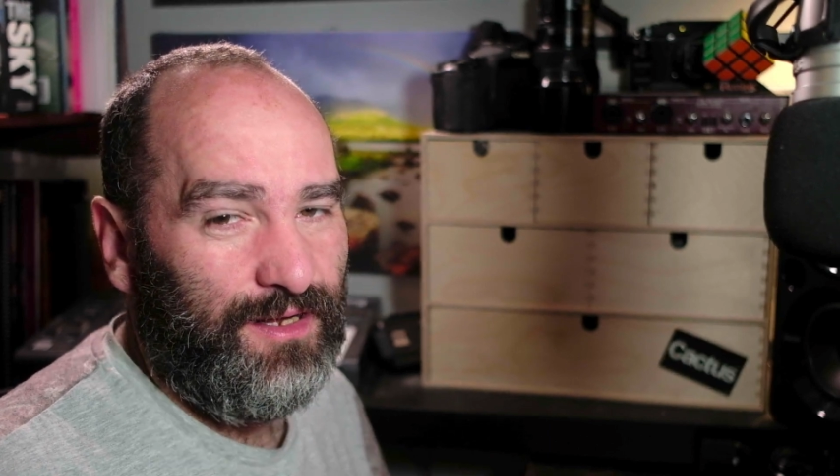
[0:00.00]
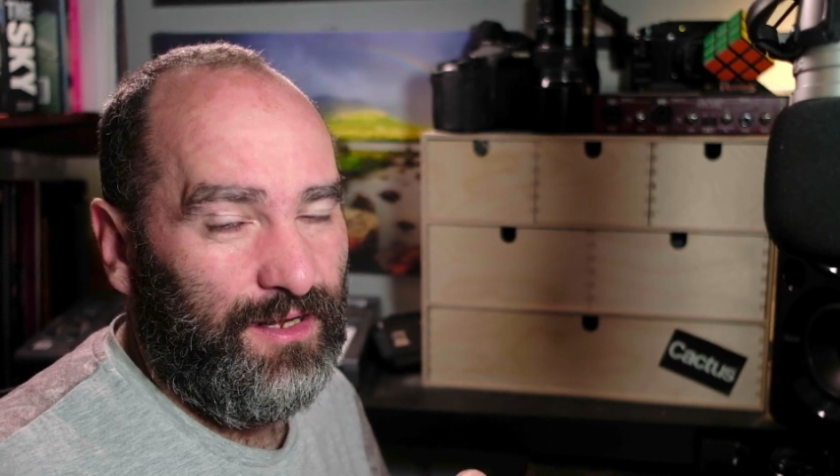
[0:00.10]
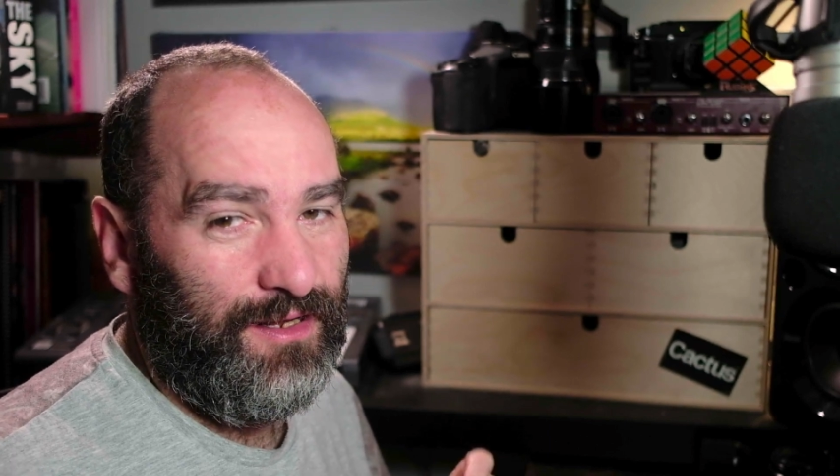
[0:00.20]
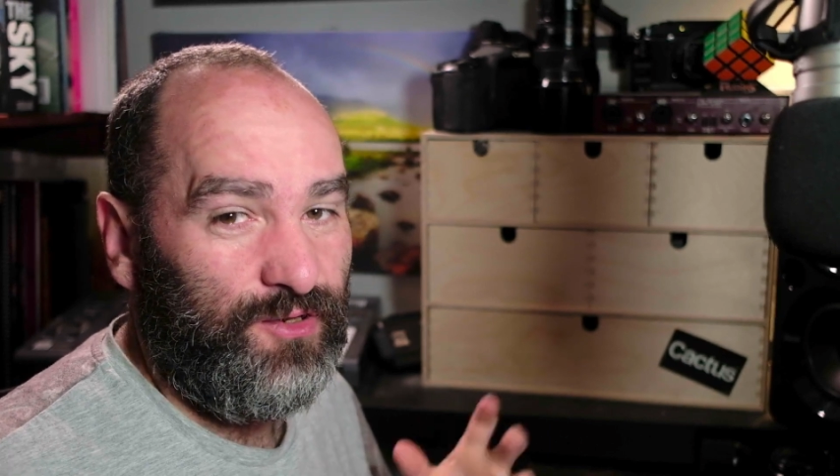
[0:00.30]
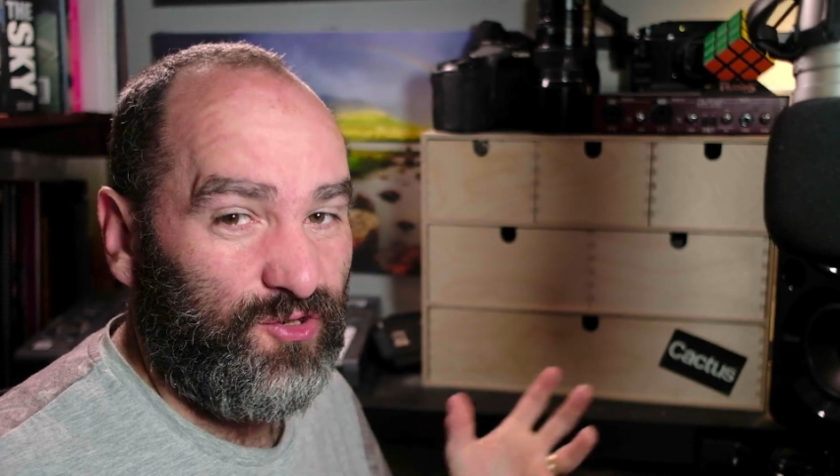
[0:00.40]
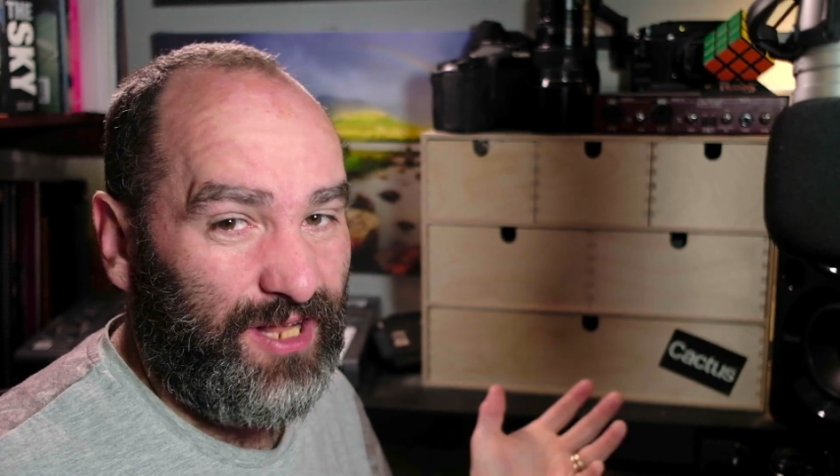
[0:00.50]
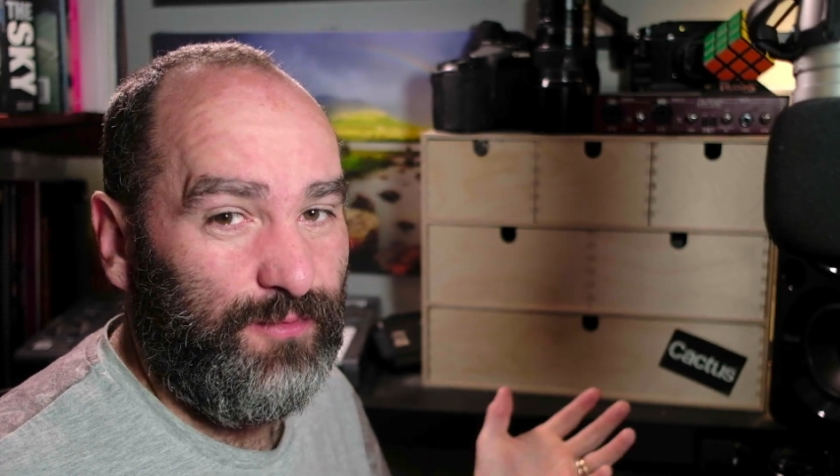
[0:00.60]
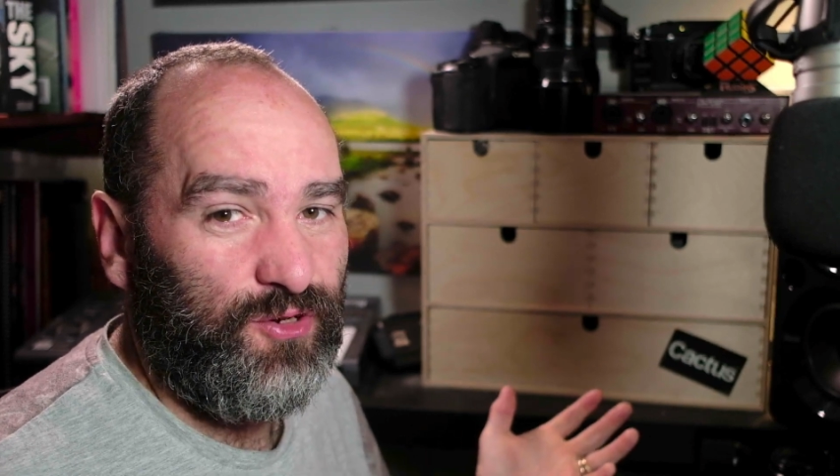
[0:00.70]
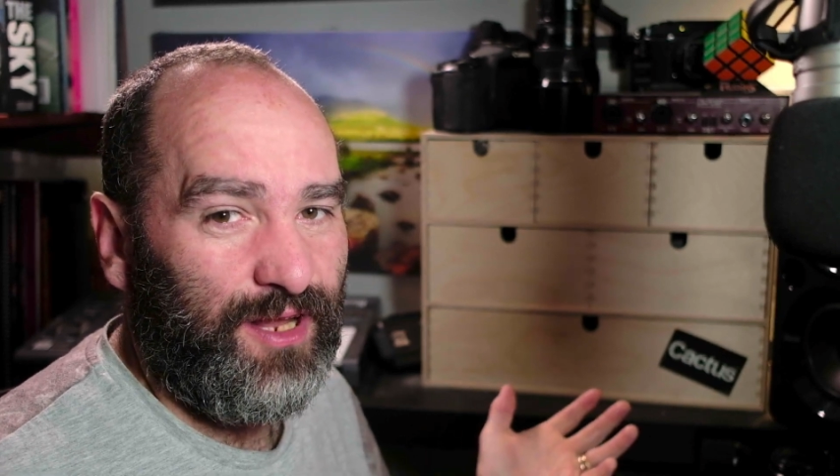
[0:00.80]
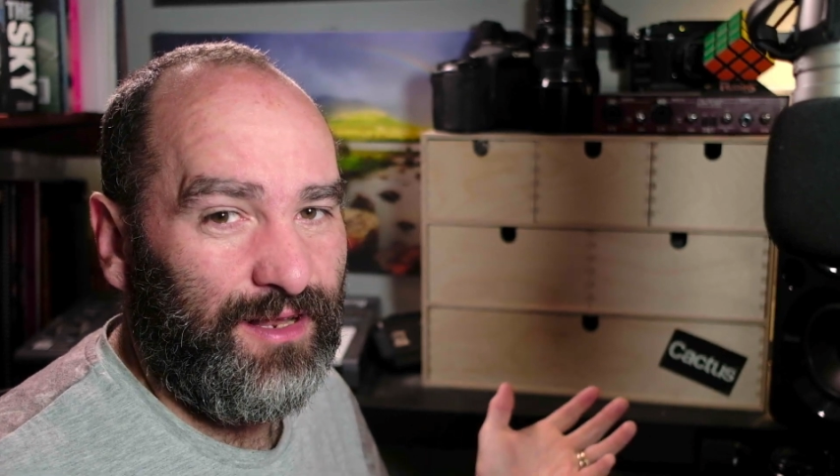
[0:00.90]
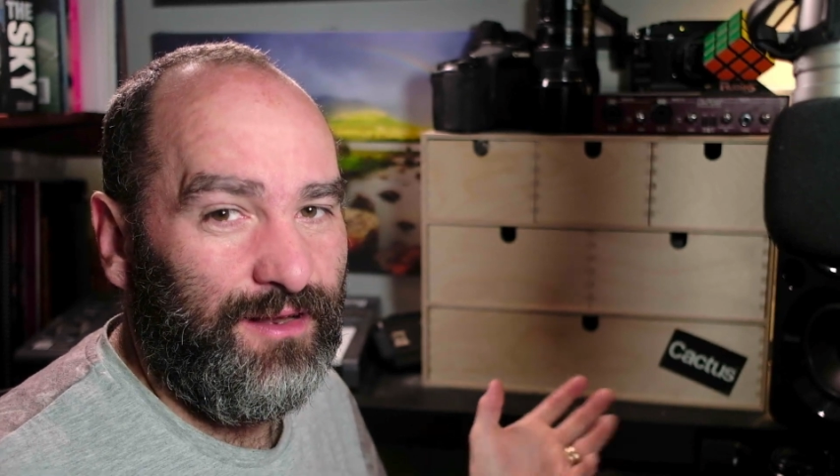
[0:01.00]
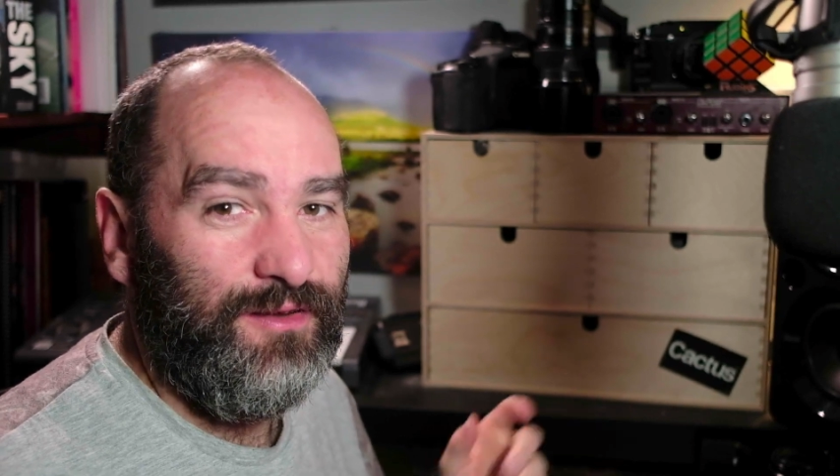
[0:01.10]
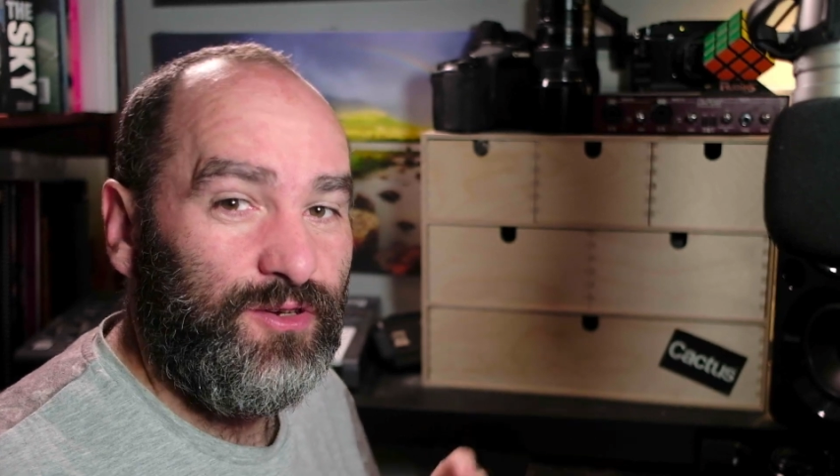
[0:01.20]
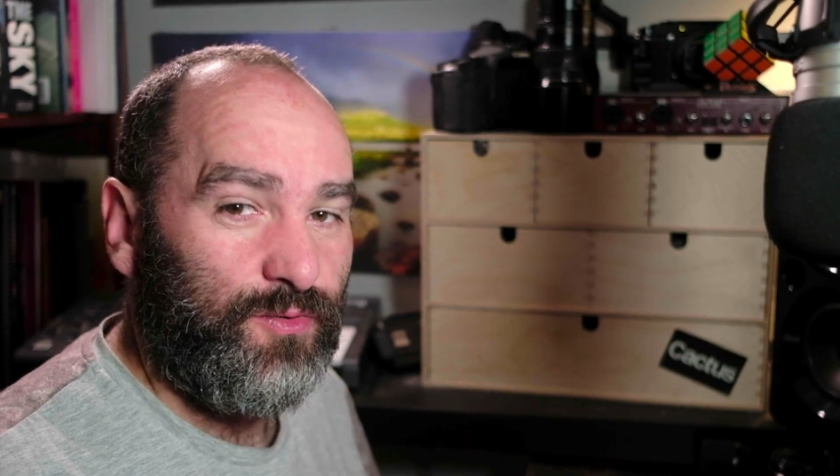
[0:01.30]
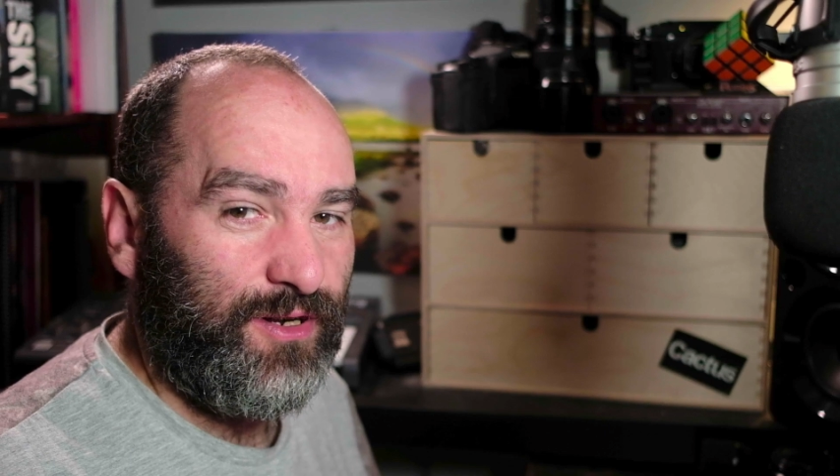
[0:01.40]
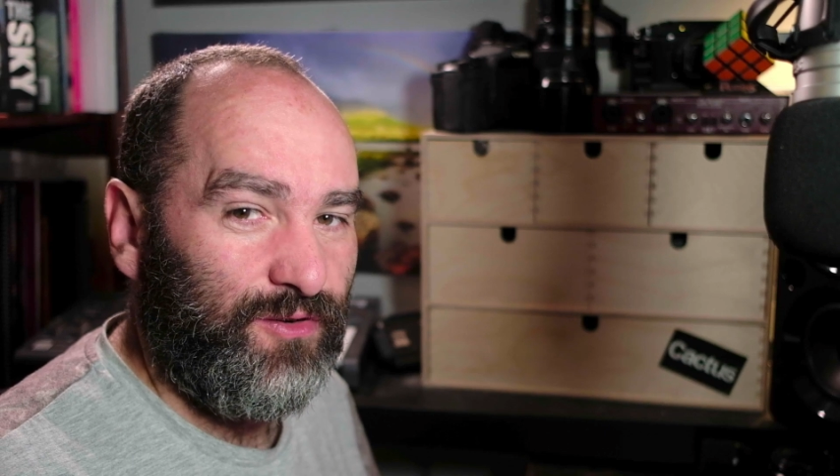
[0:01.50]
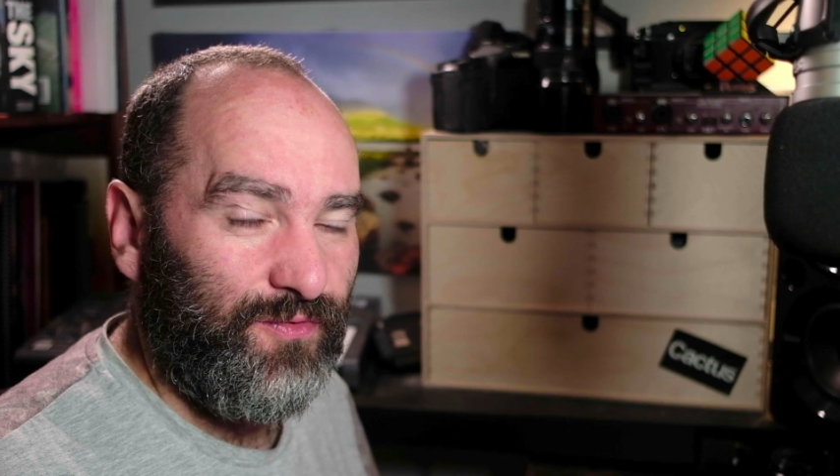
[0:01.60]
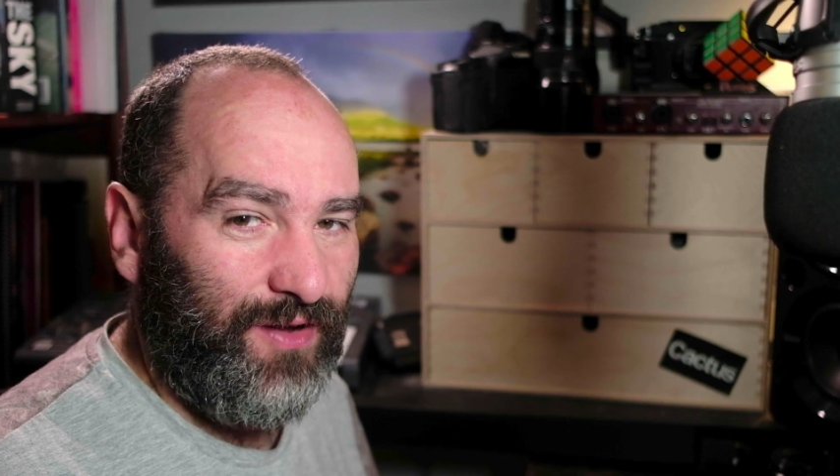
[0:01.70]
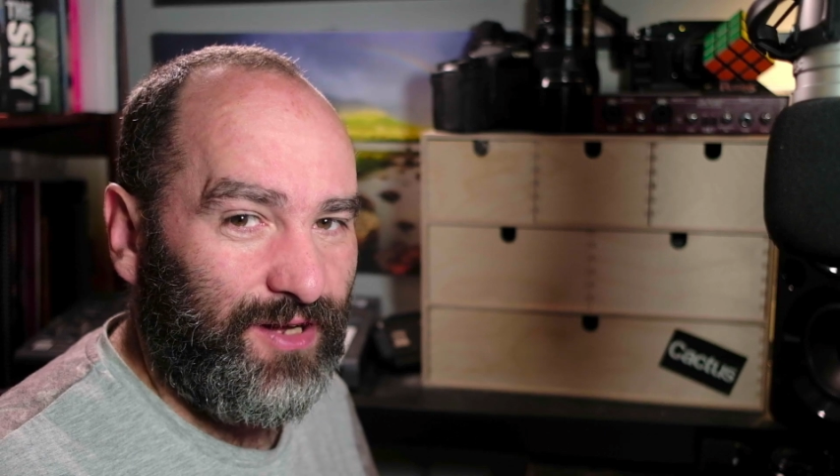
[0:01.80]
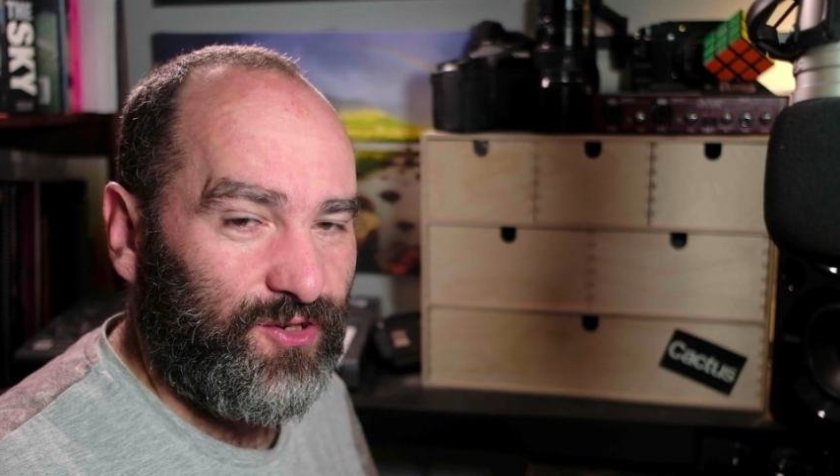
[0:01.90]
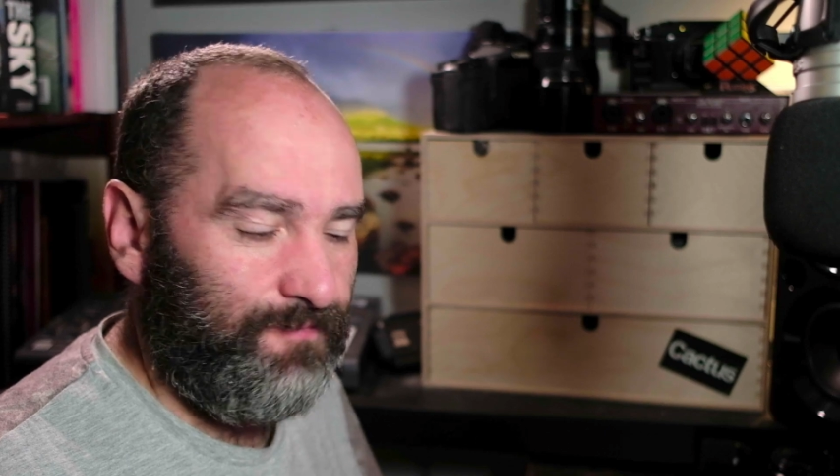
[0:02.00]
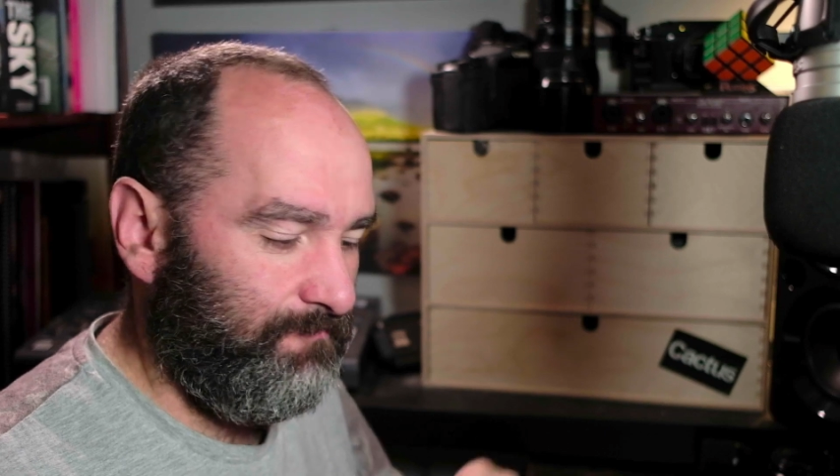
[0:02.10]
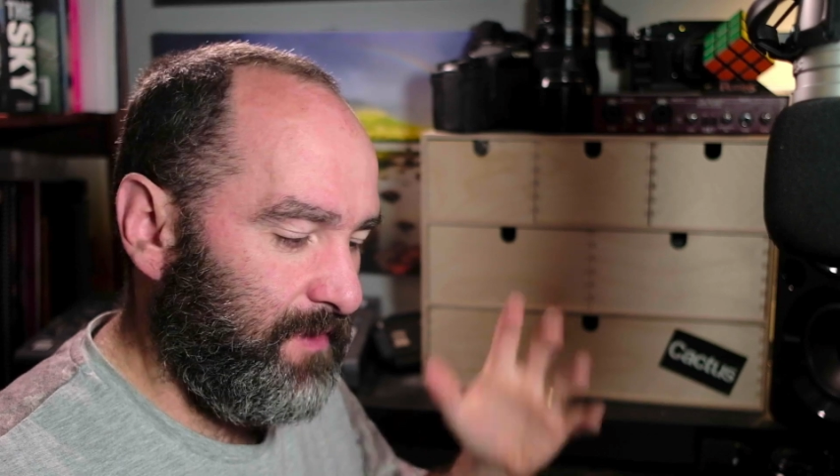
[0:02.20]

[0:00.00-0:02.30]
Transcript: it just helps you get to where you're going faster.